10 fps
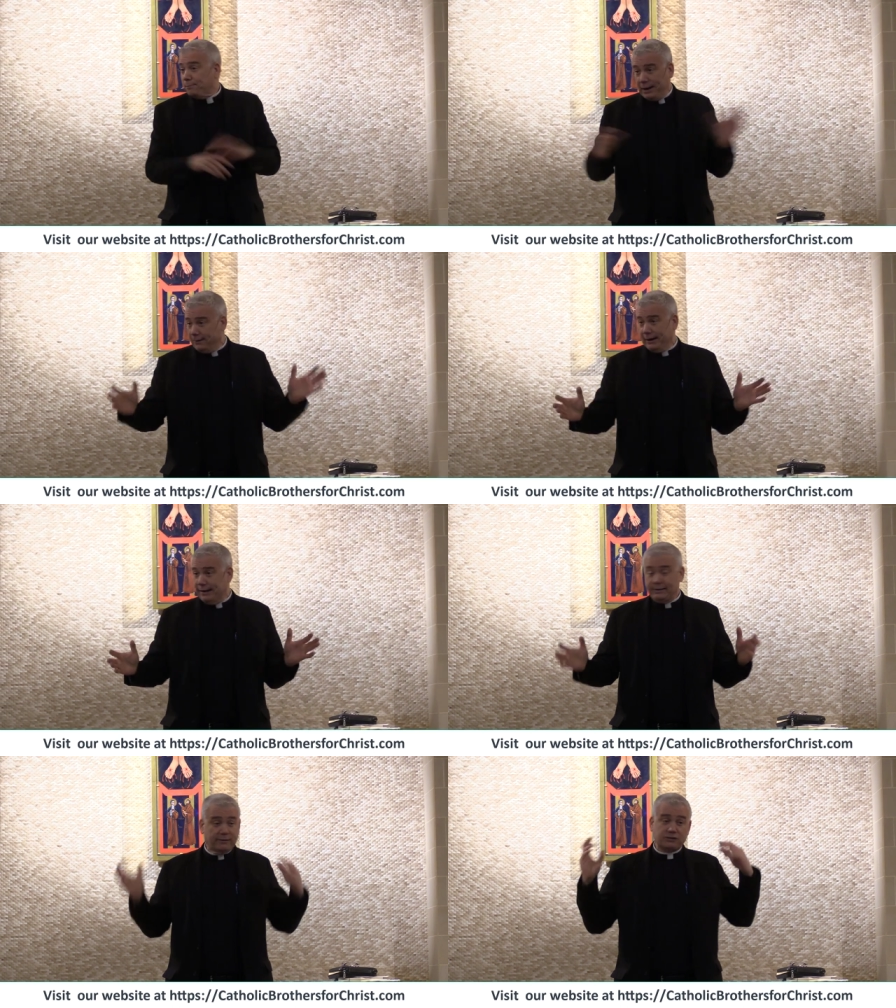
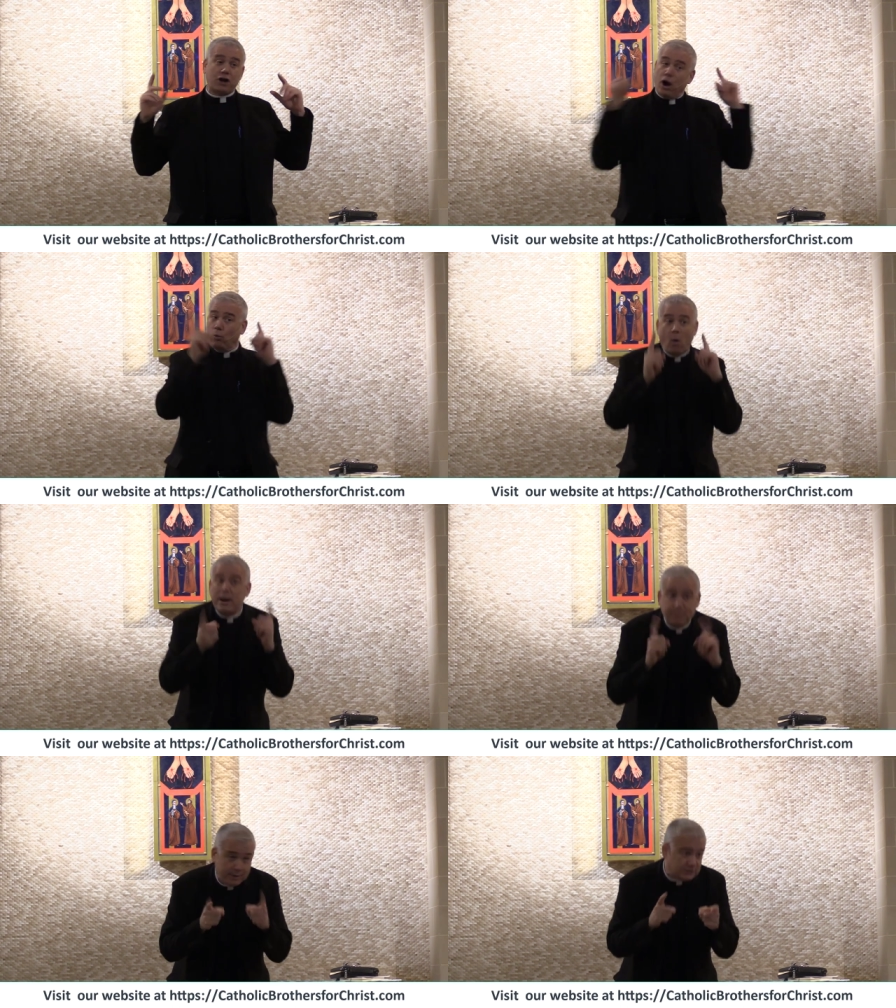Period. There is not
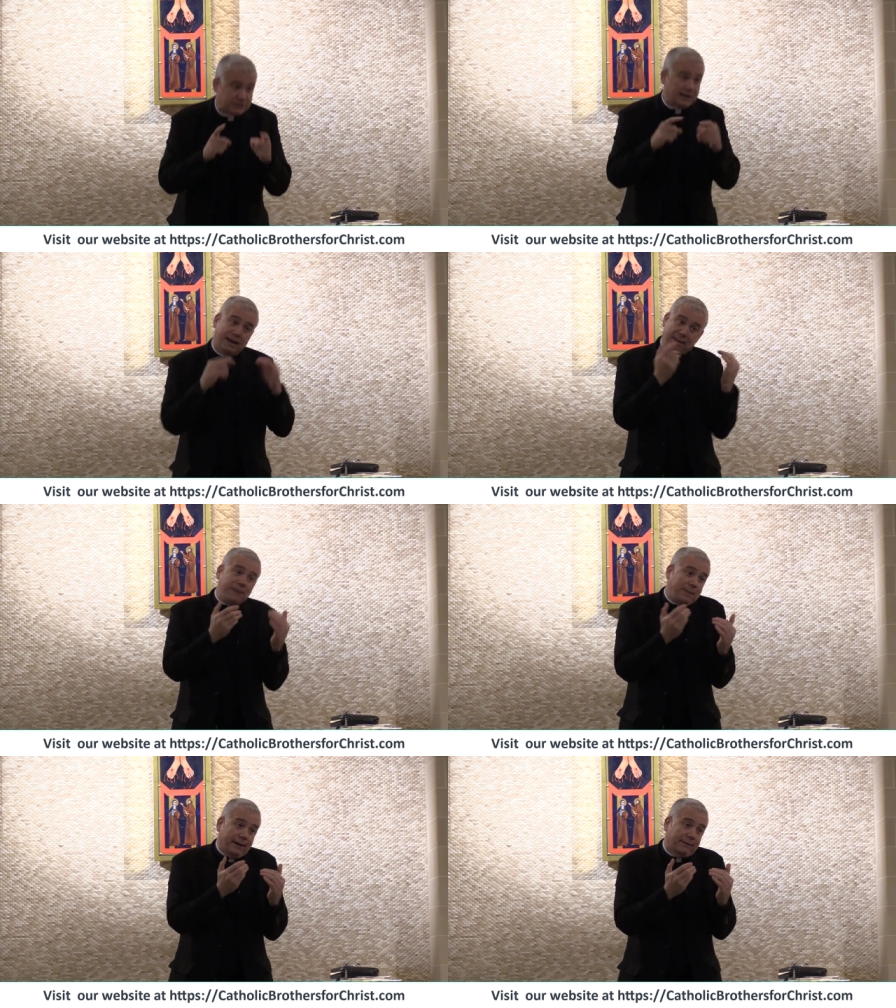one person at
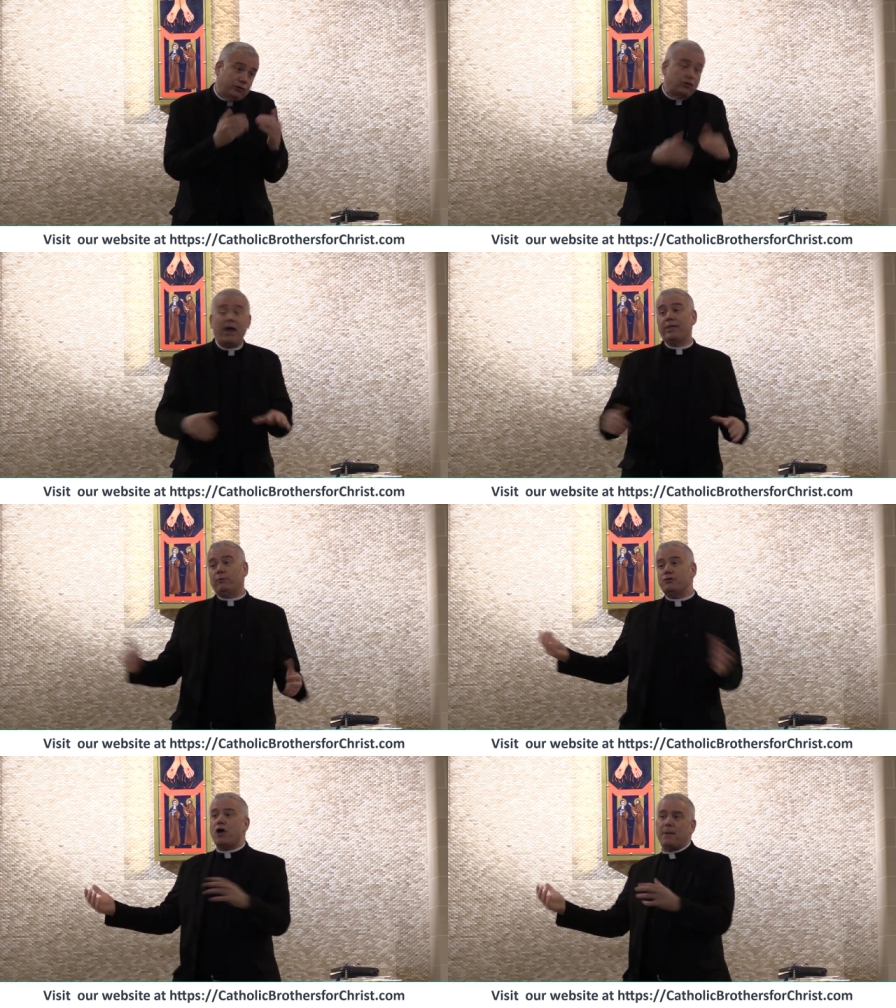my parish
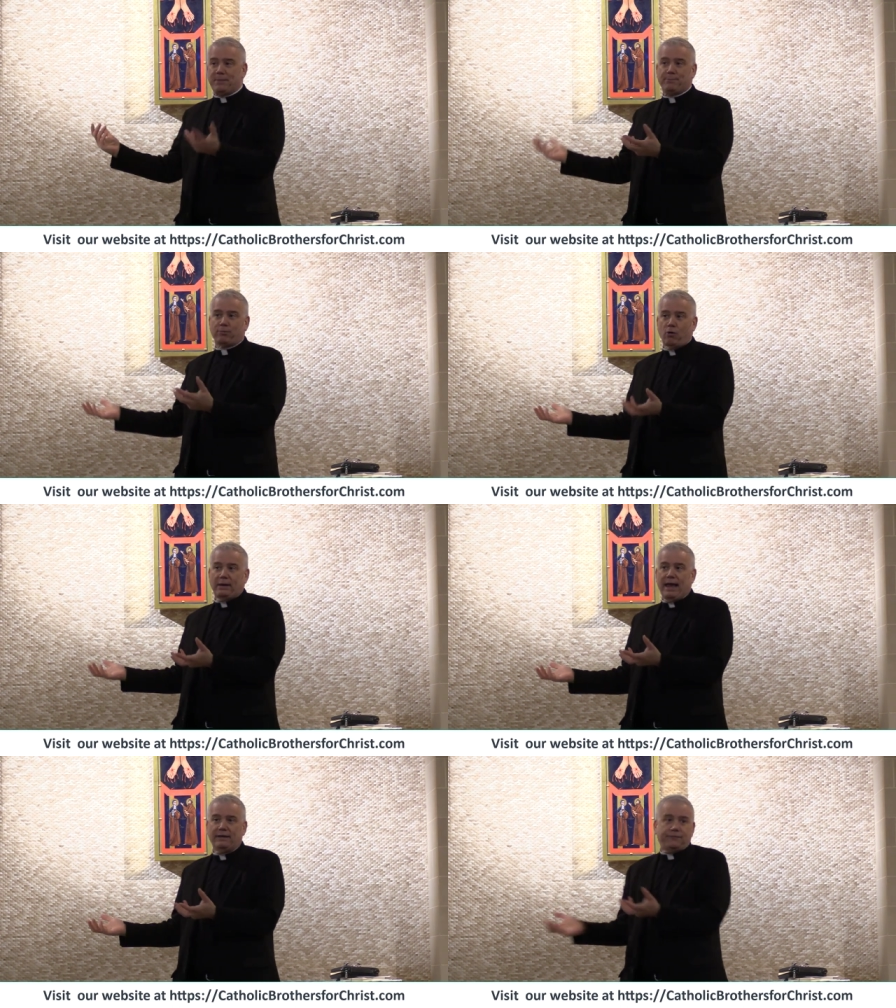that would not be
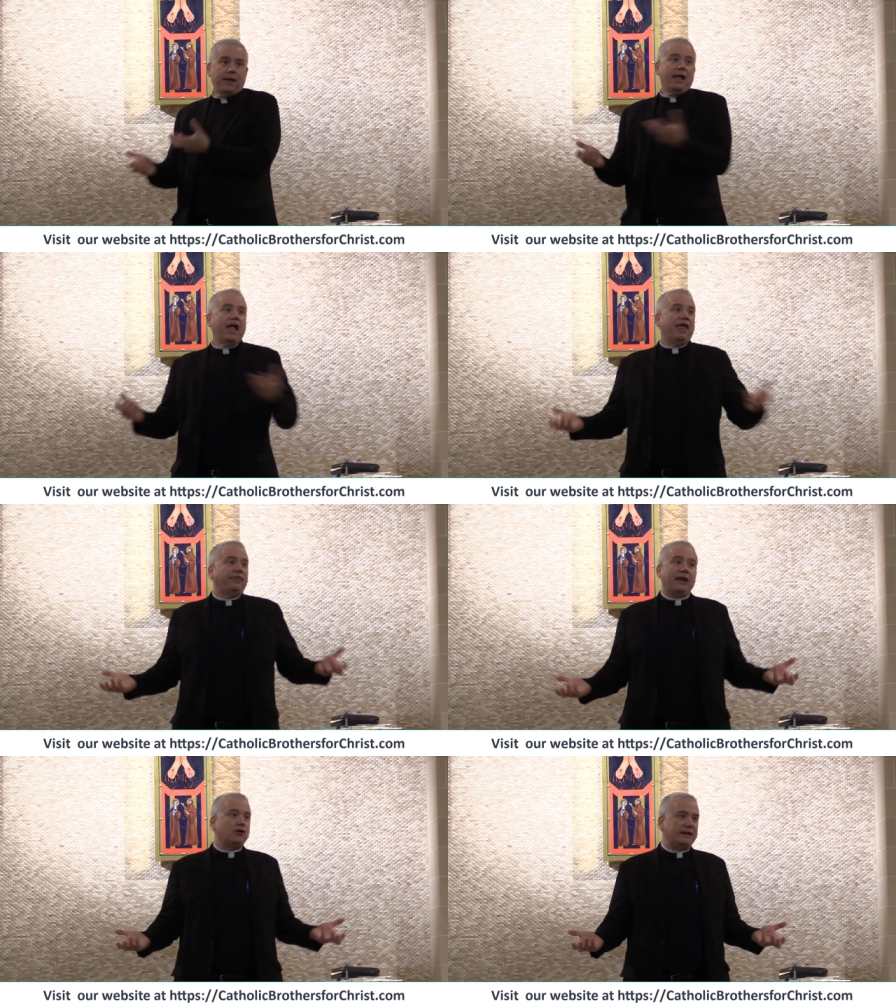pro-life.
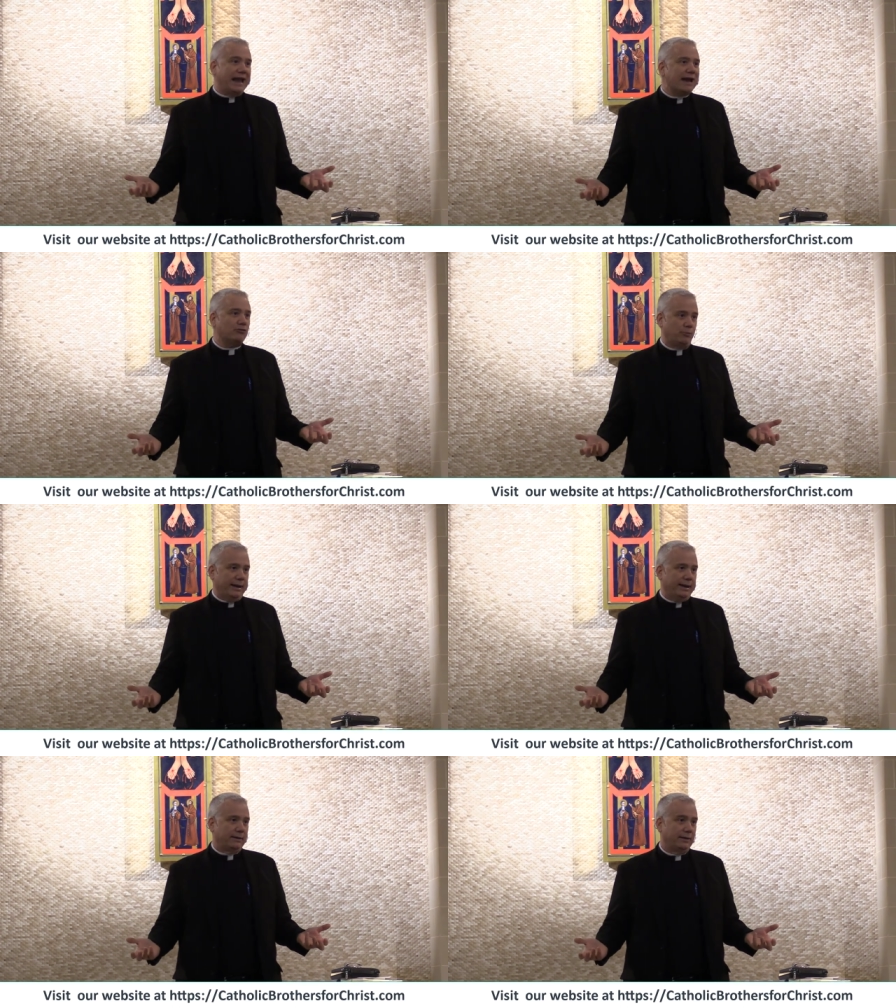They couldn't handle
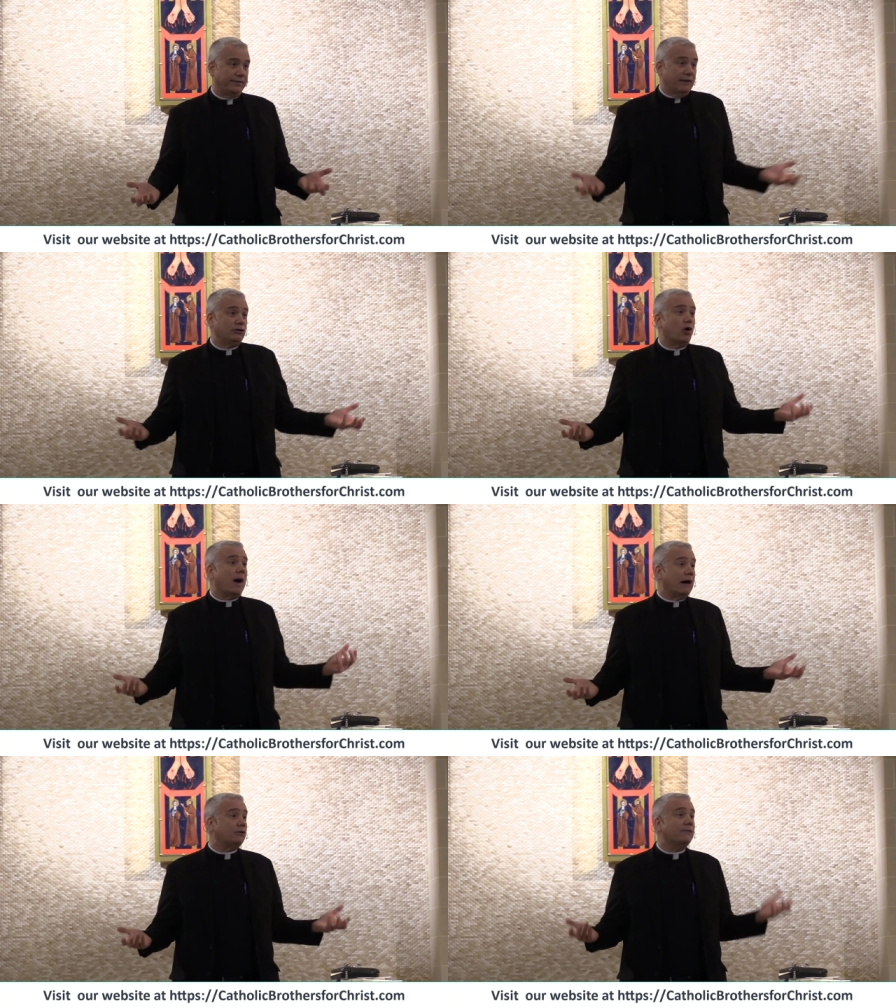me they would go
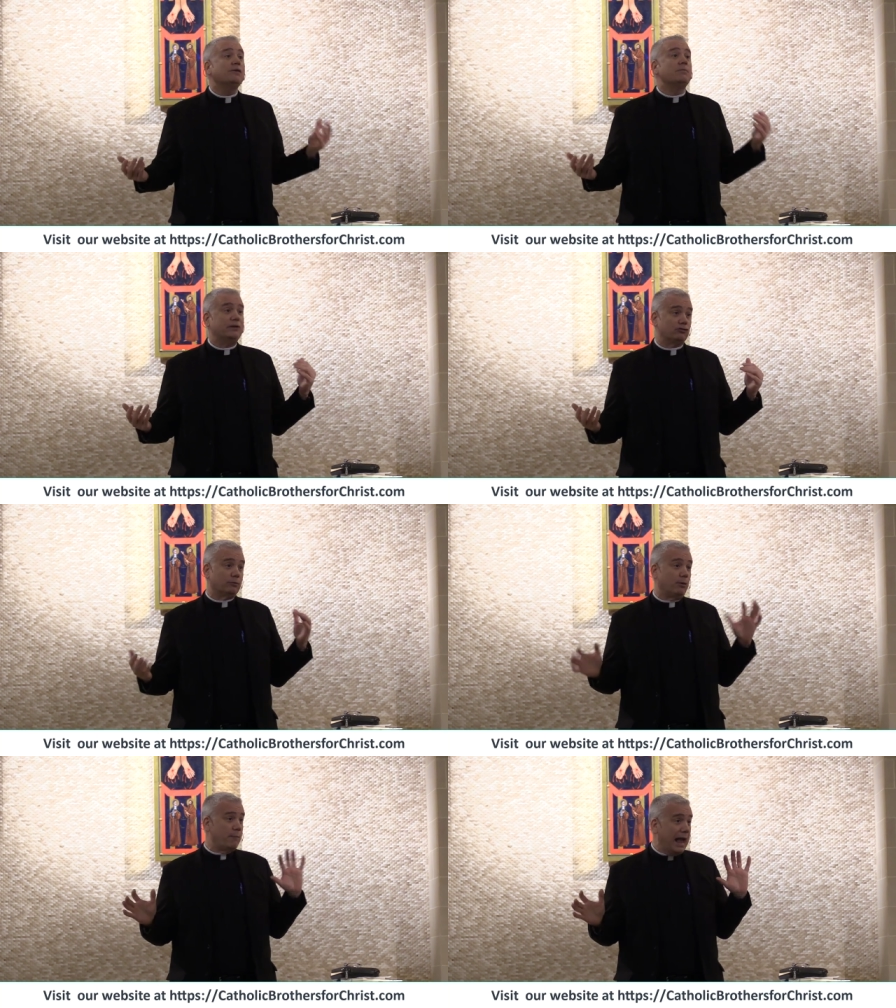out of their
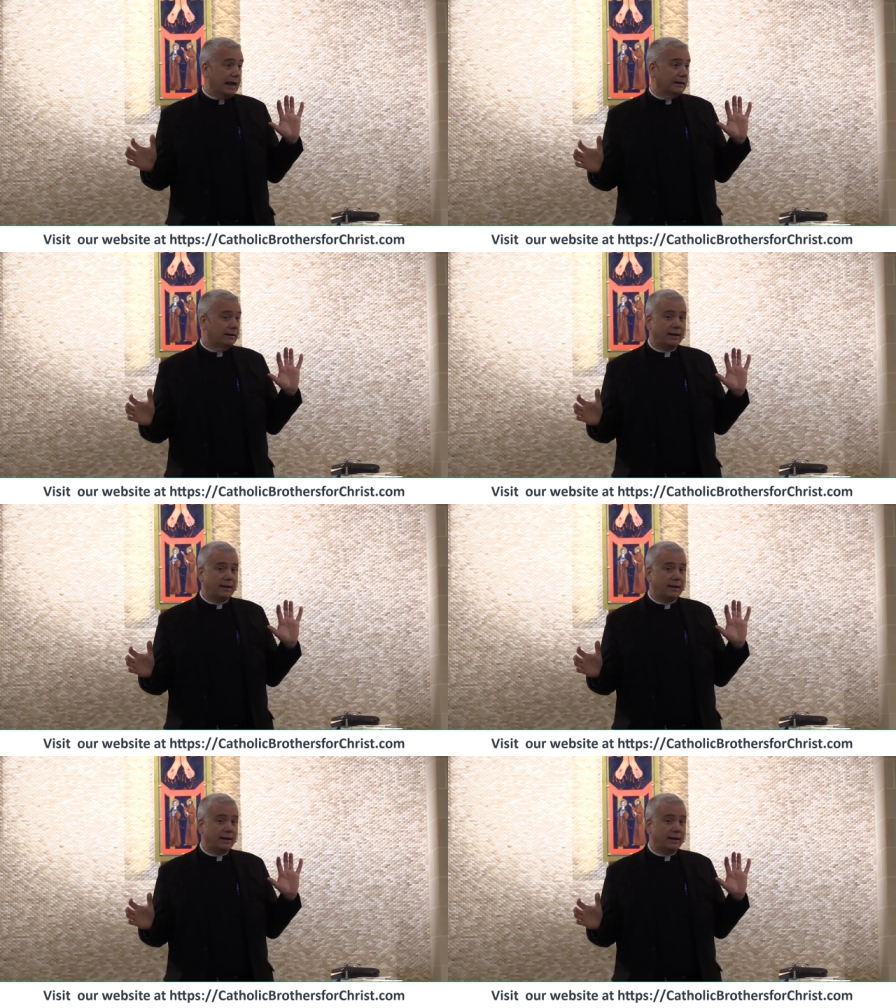miserable mind.